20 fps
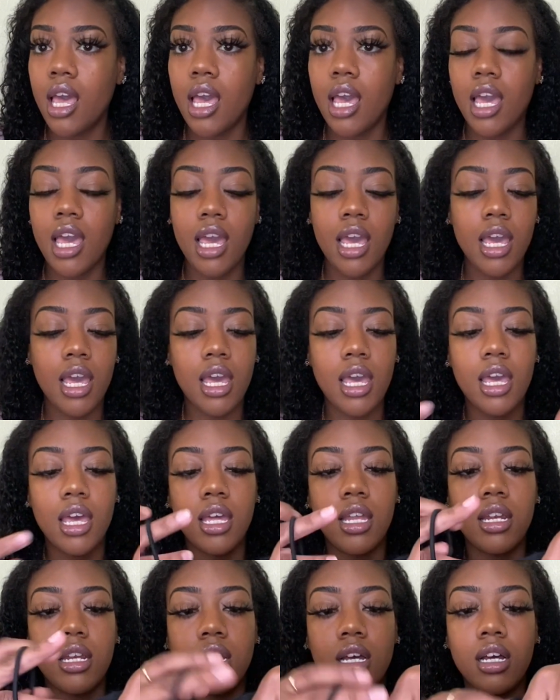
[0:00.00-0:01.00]

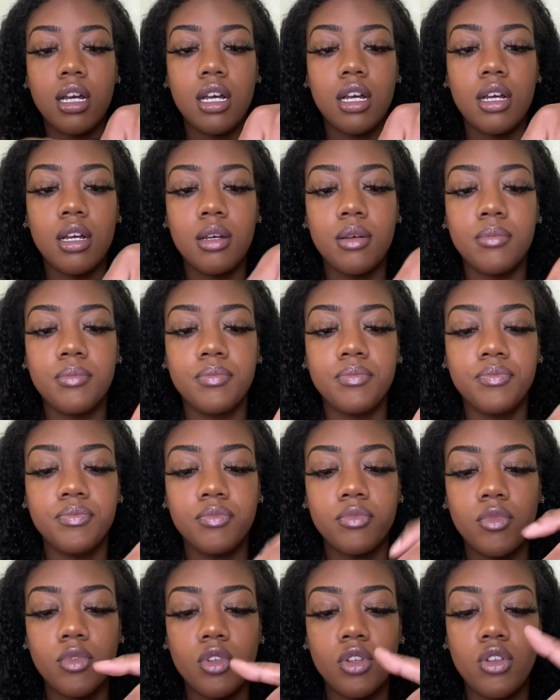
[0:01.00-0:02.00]
And
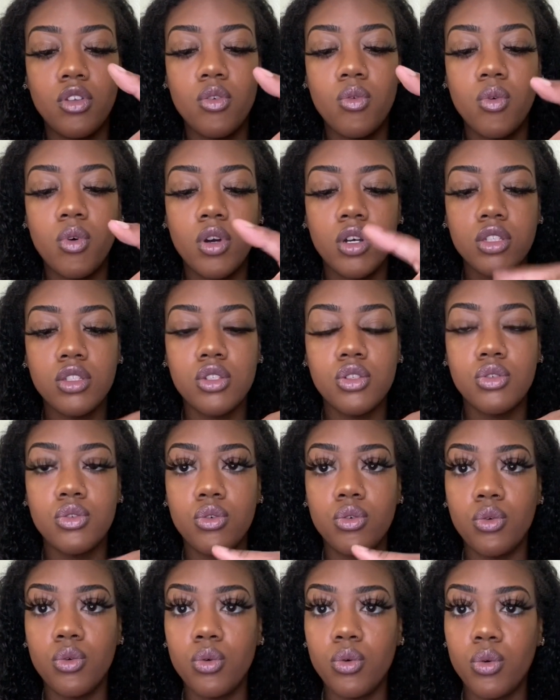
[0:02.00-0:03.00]
you want
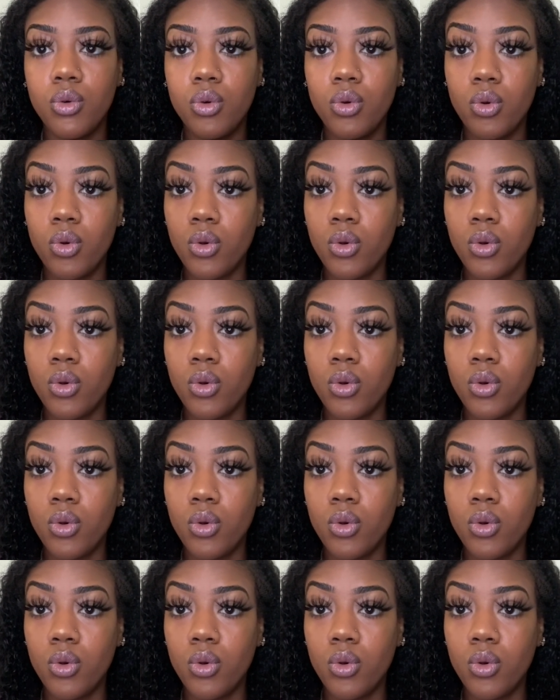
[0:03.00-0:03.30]
to,